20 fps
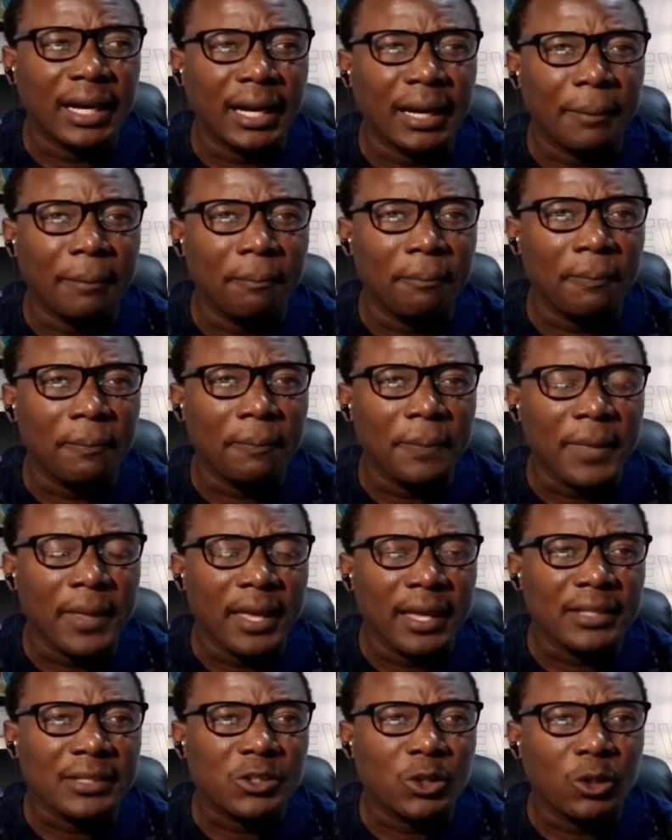
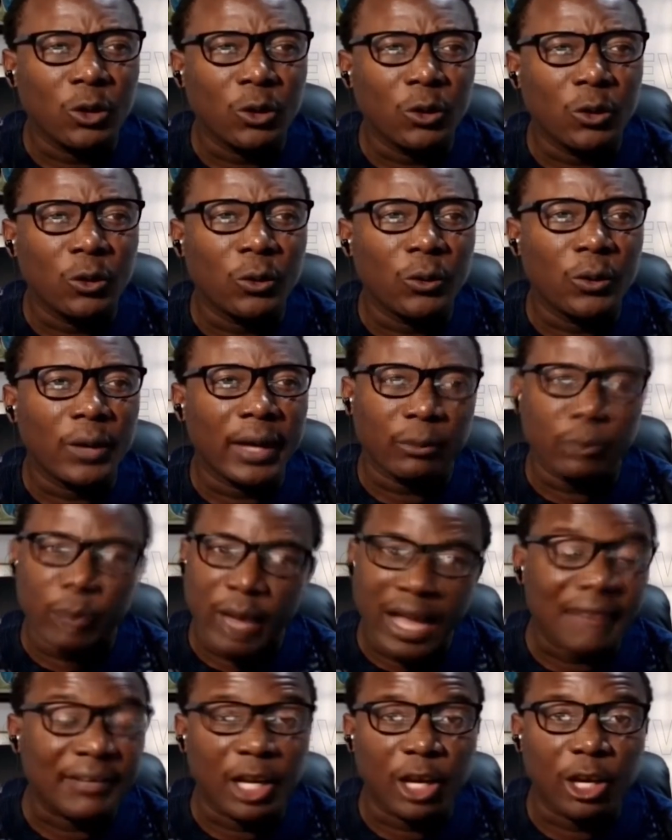Um, so,
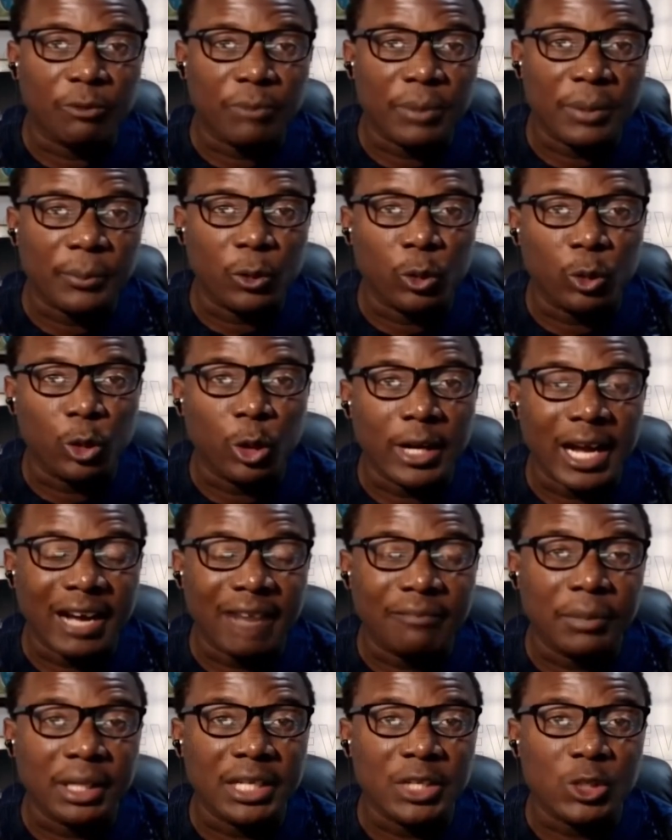and we have a lot of people who
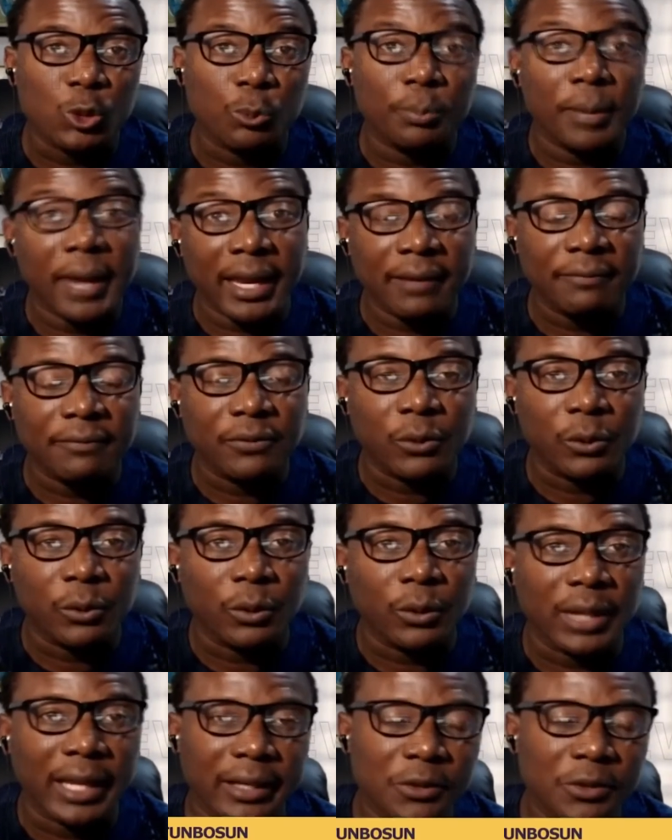don't have money to pay
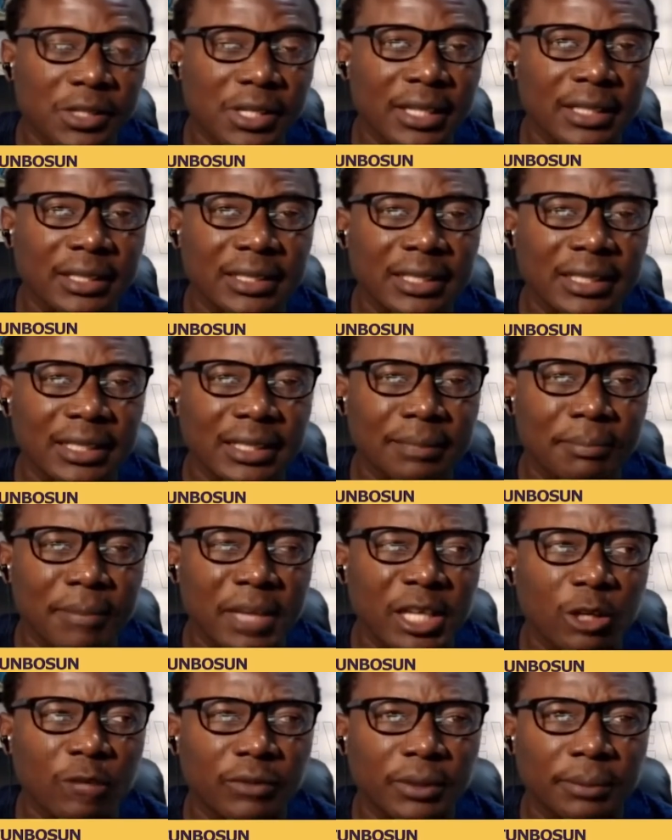for, like you said,
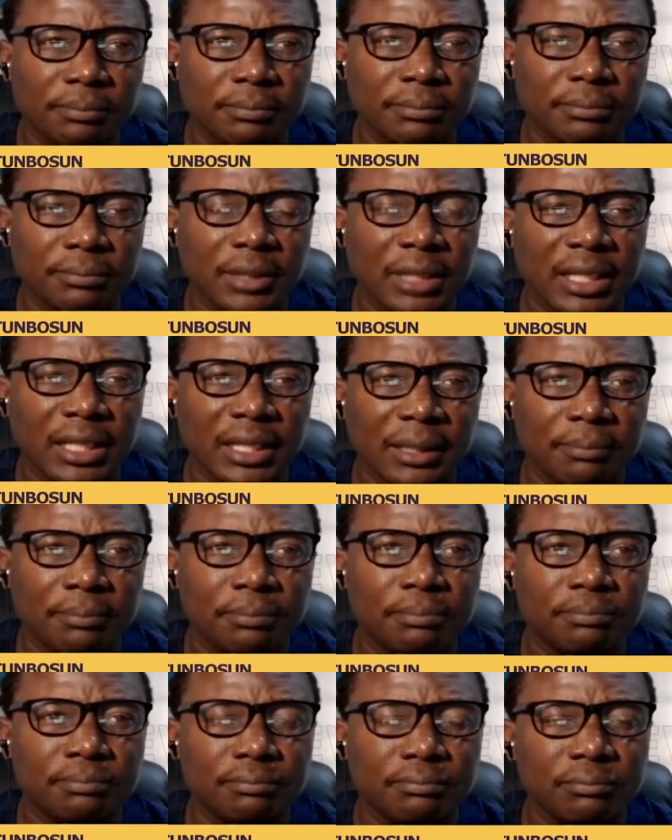uh, many of the
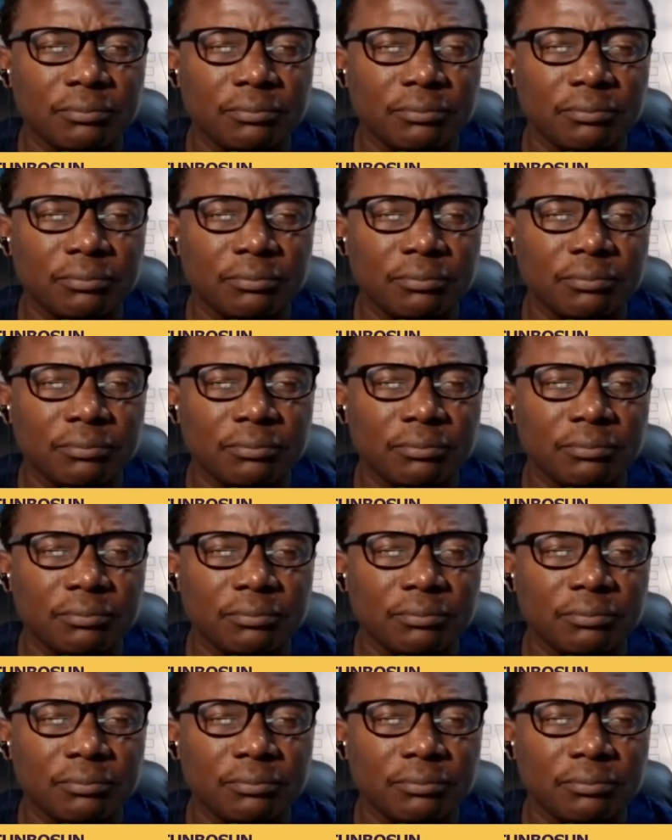uh,